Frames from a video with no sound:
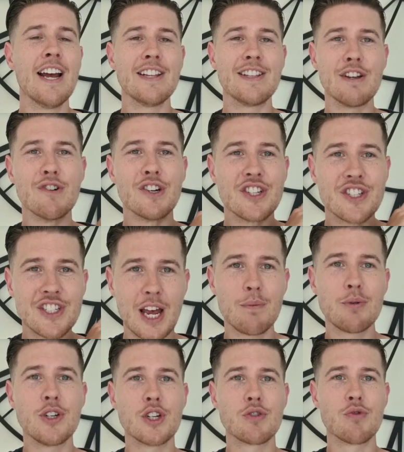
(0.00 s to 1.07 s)
The
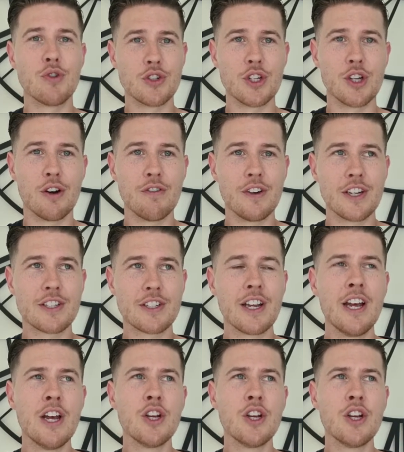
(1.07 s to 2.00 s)
receptionist runs the office.